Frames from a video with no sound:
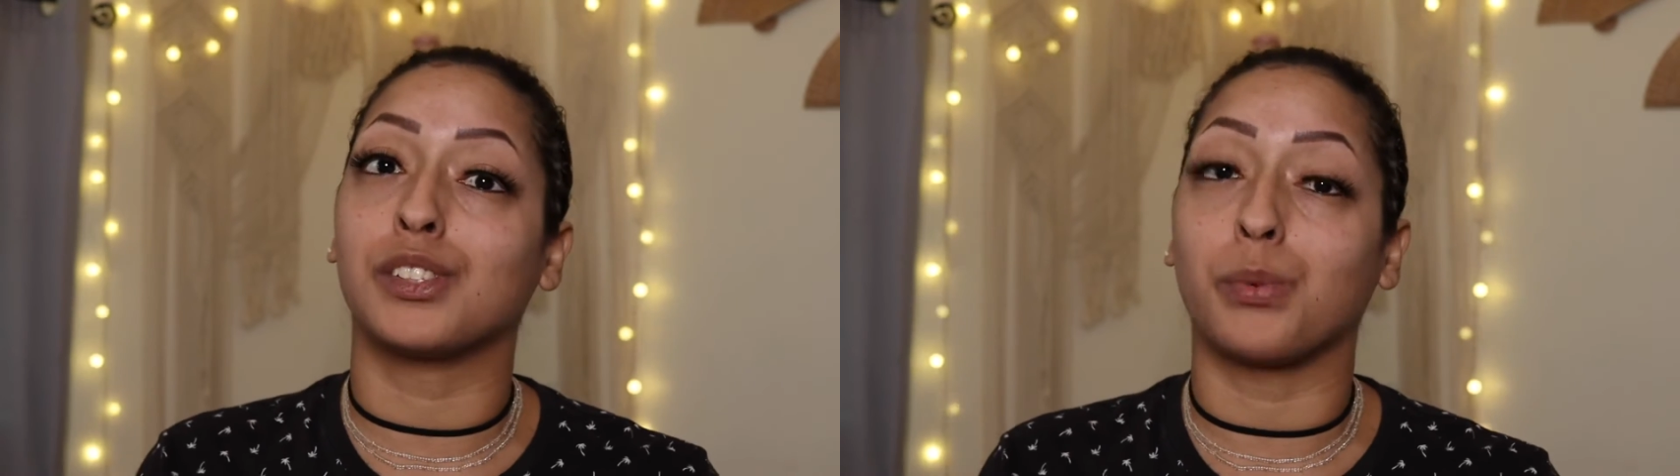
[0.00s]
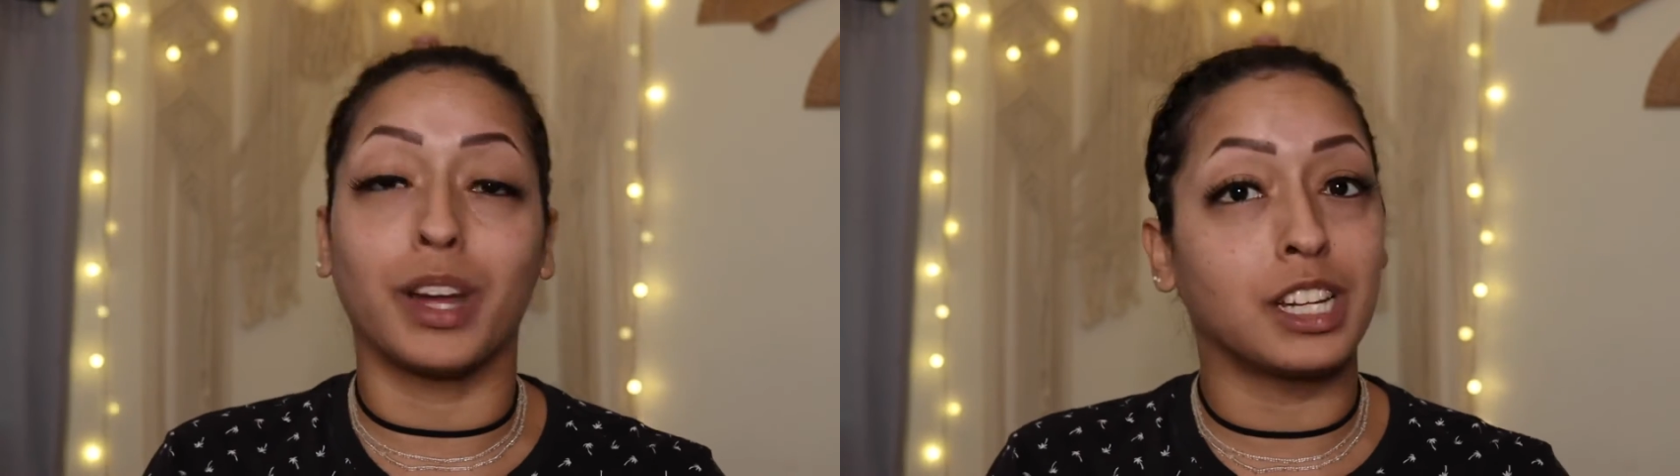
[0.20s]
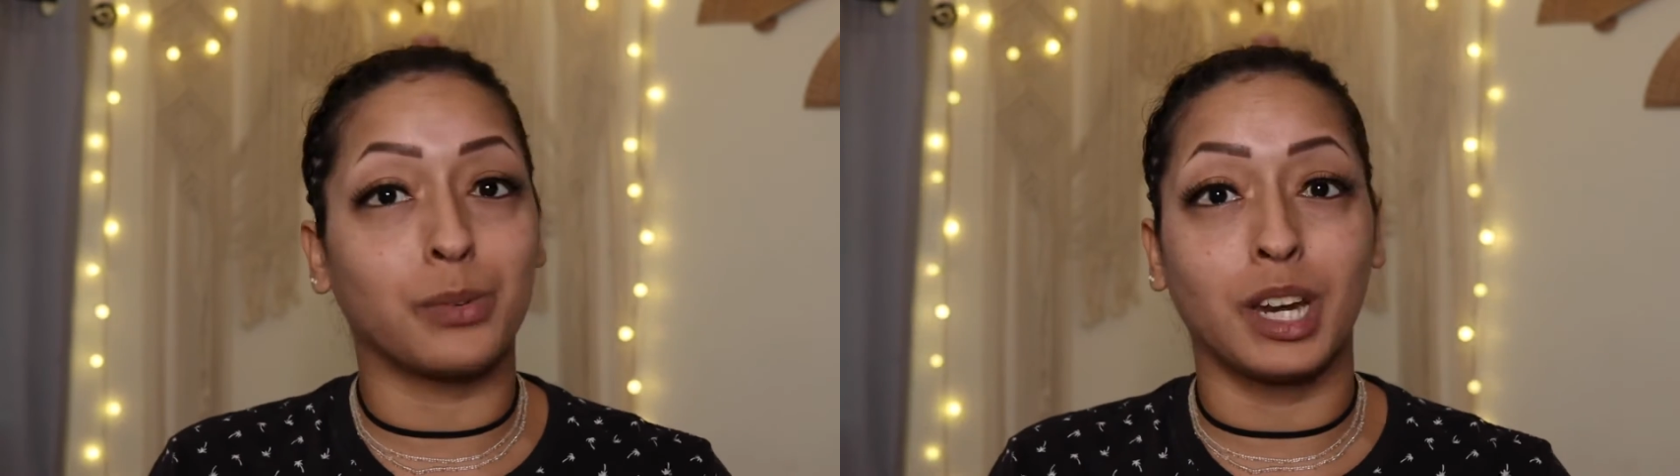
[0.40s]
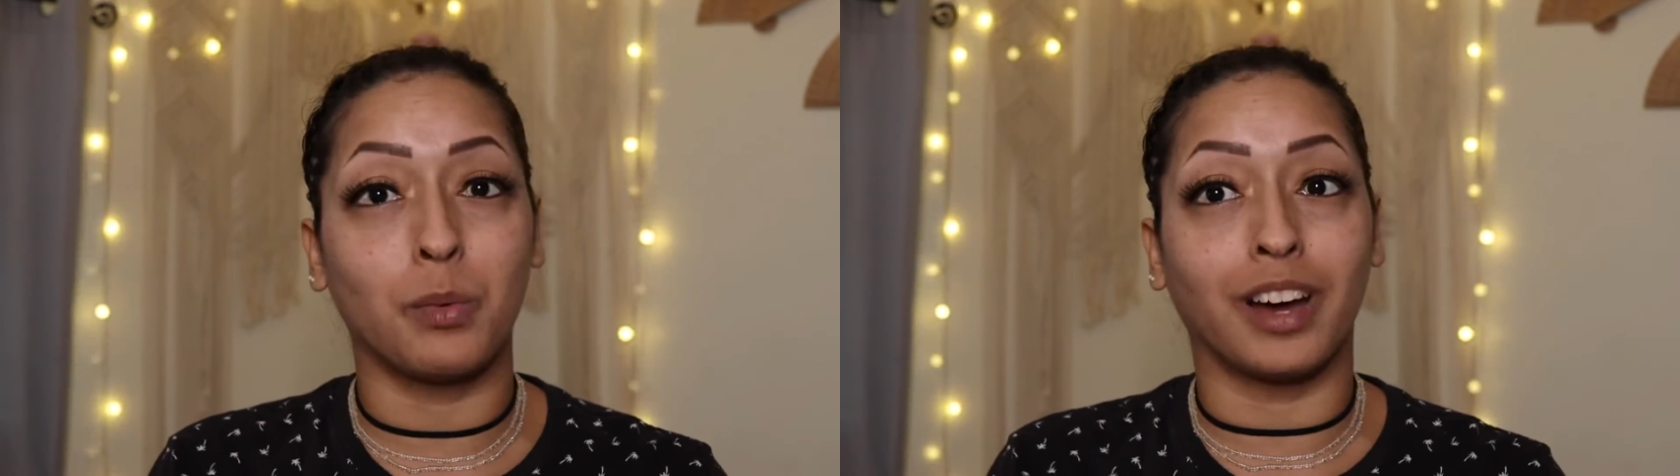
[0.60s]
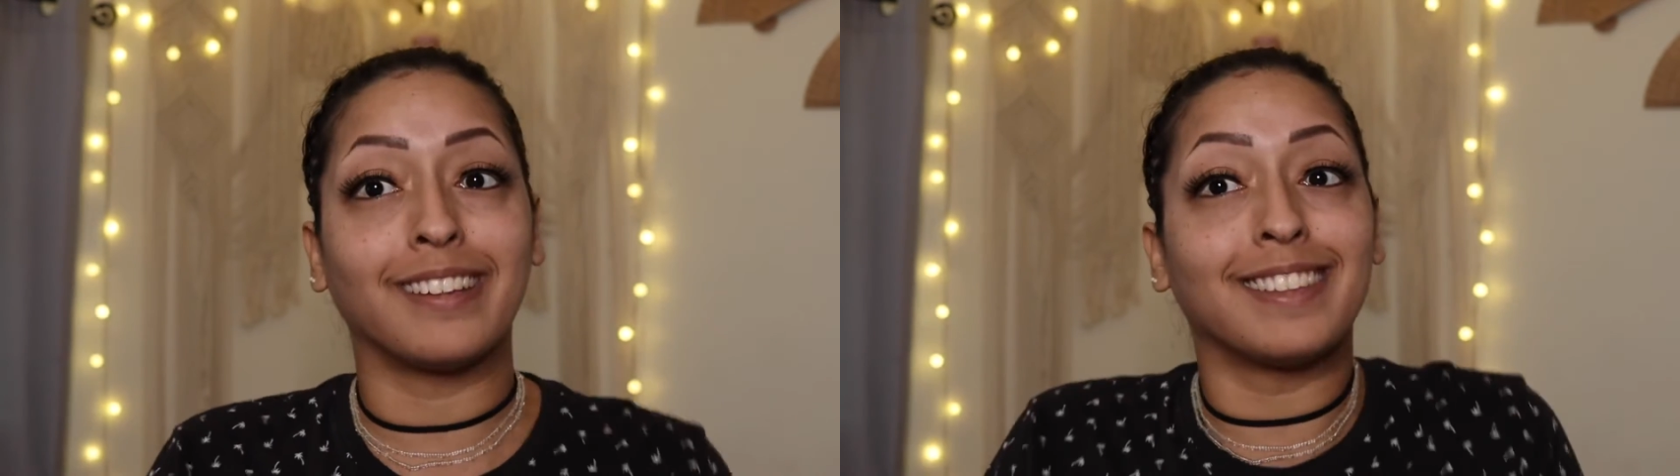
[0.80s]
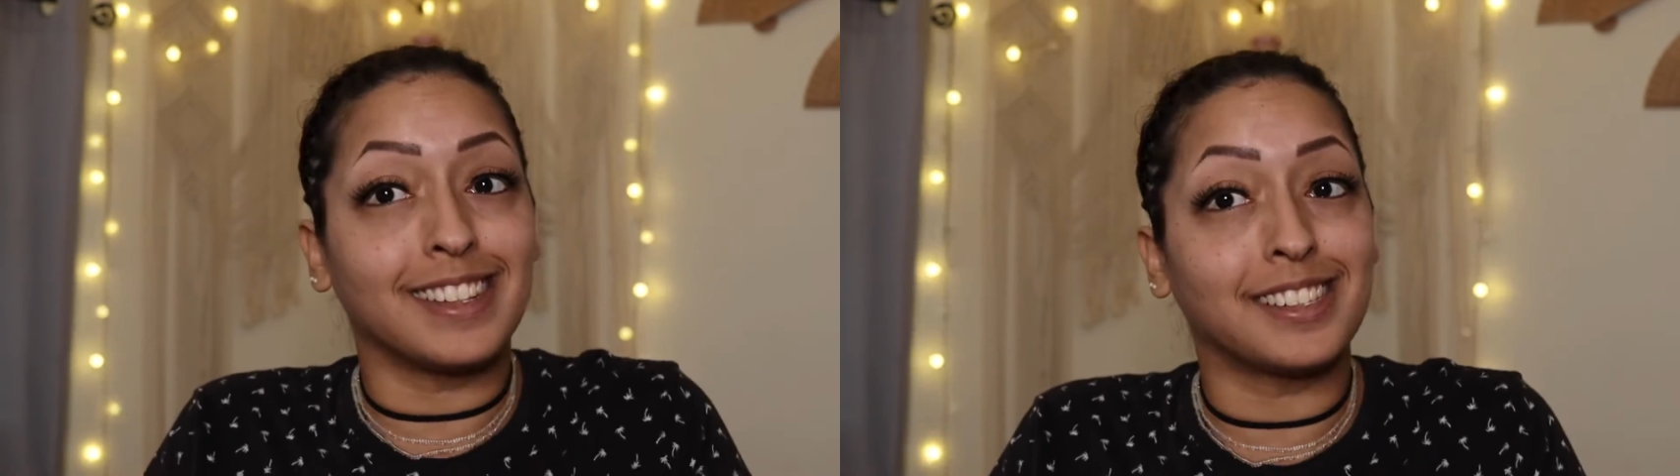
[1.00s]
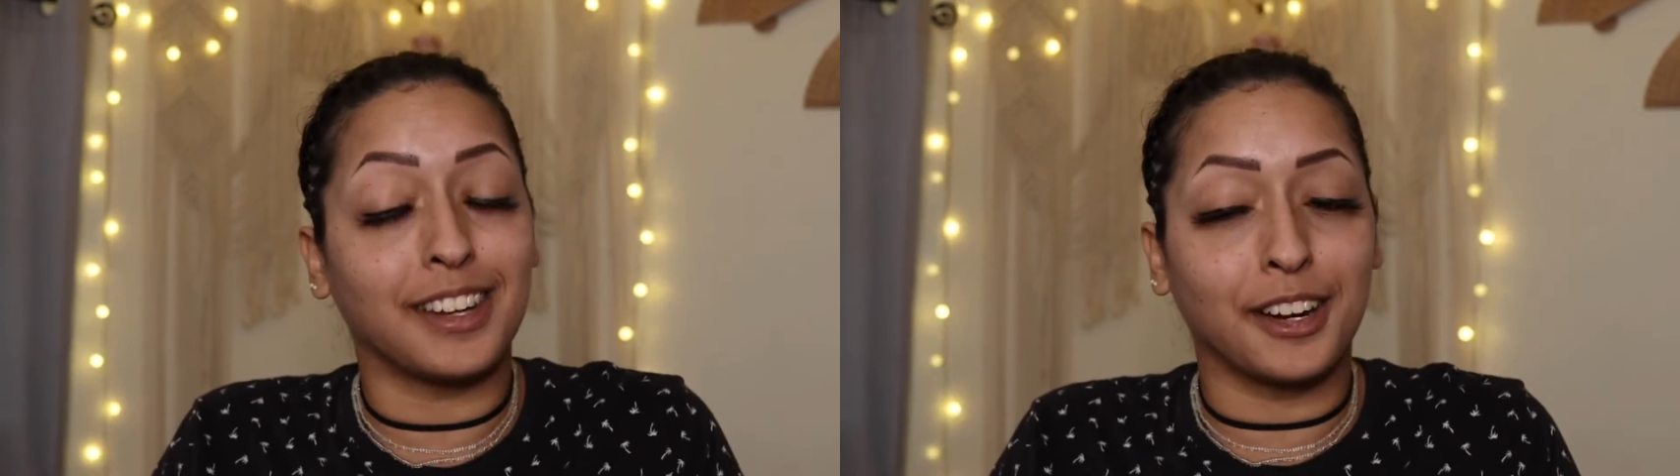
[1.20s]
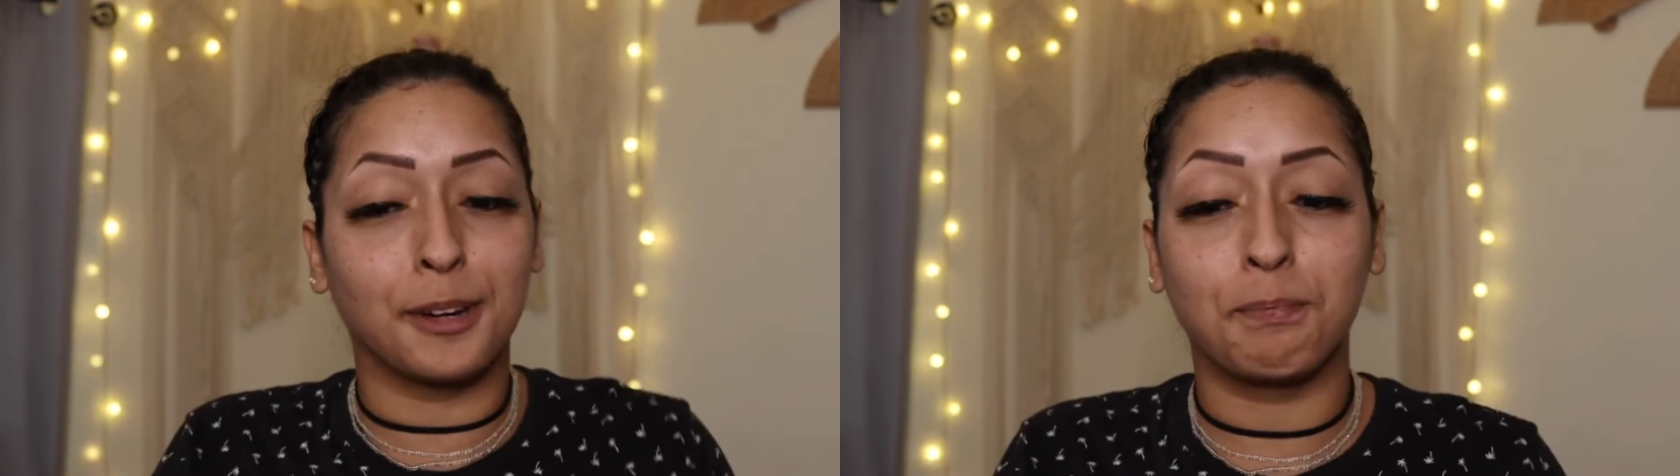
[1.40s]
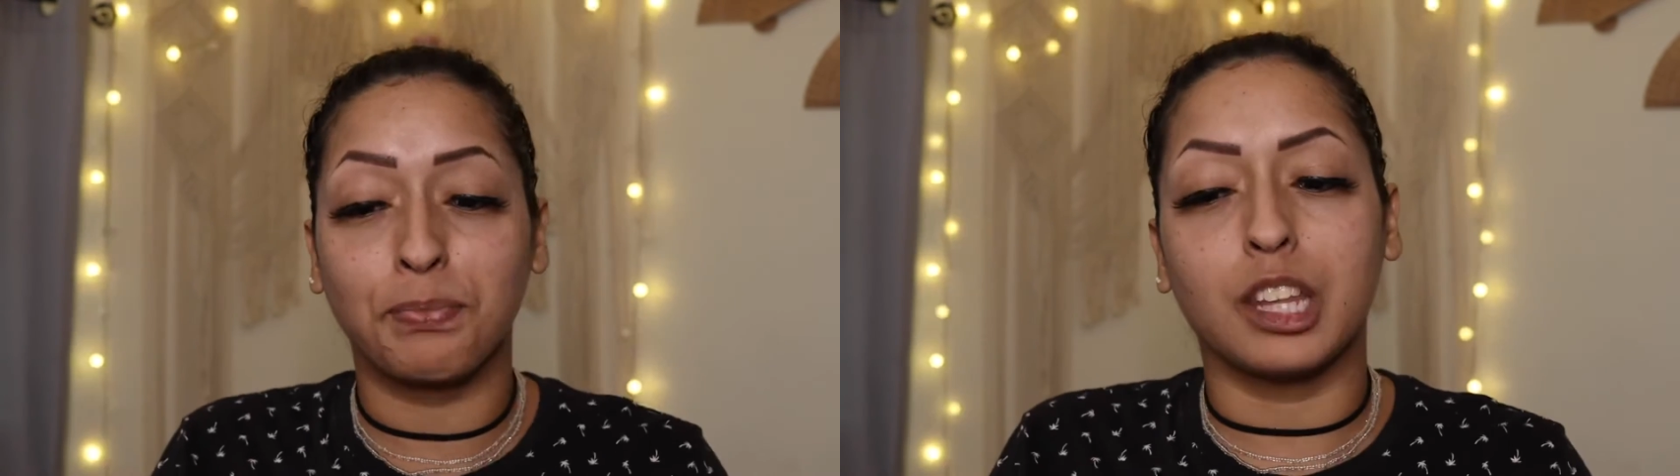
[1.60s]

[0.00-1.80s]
2021, this year,